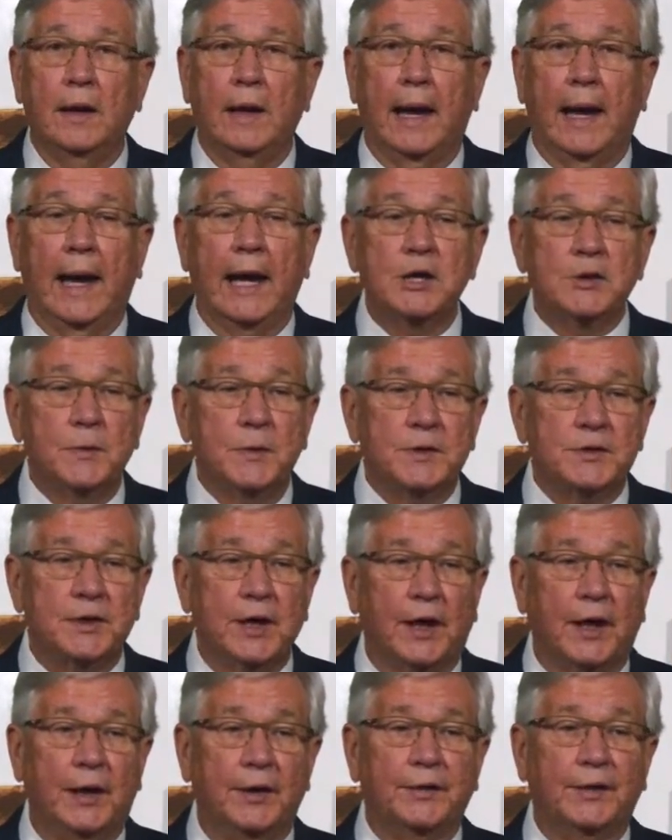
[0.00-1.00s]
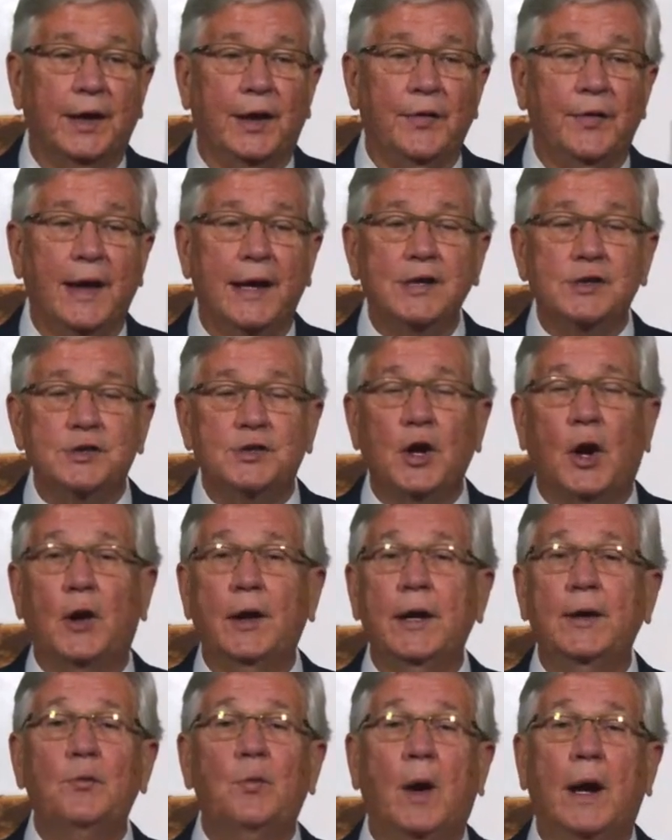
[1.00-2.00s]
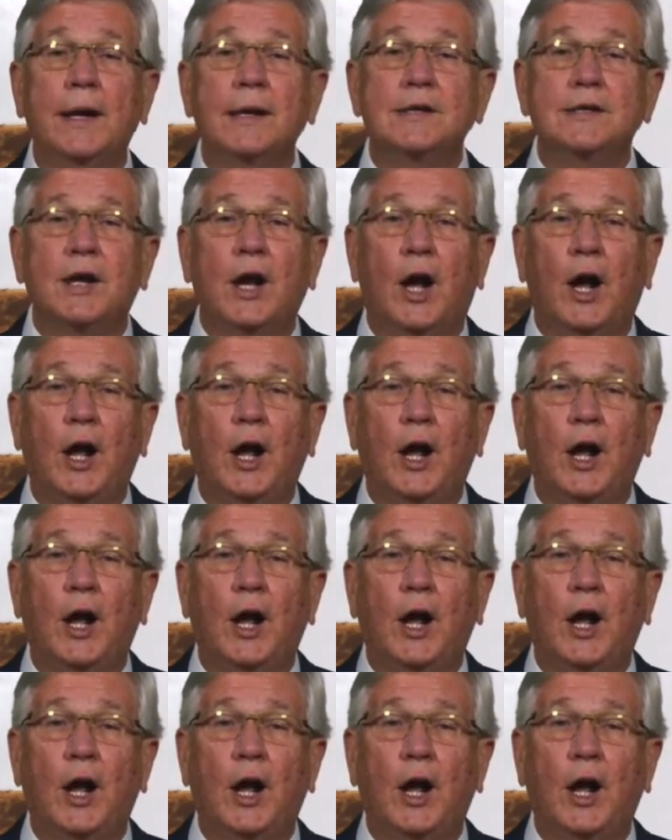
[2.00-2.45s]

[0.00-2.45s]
As a result, they started what is called